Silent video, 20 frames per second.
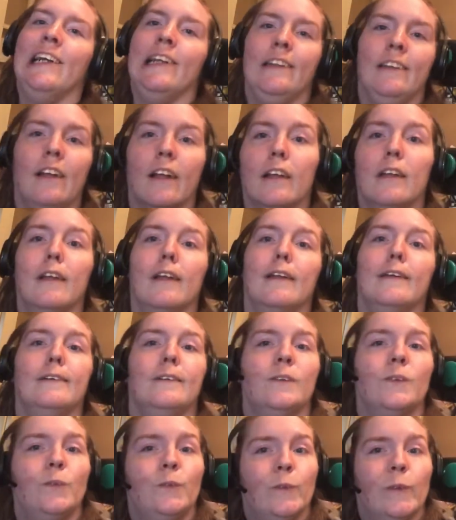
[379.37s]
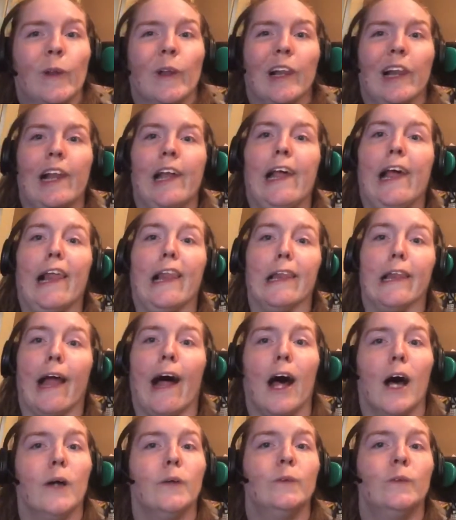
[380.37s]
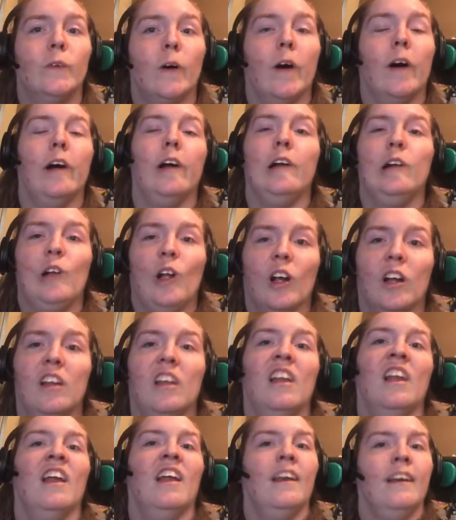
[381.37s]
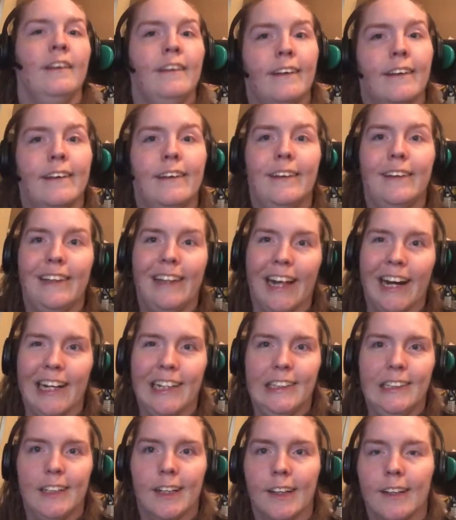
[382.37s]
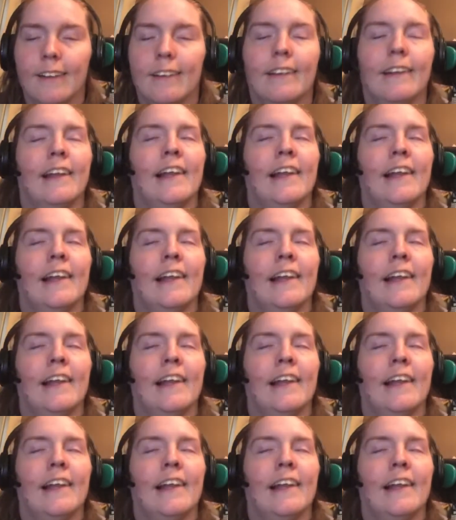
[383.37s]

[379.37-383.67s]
doesn't fully allow for a good discussion.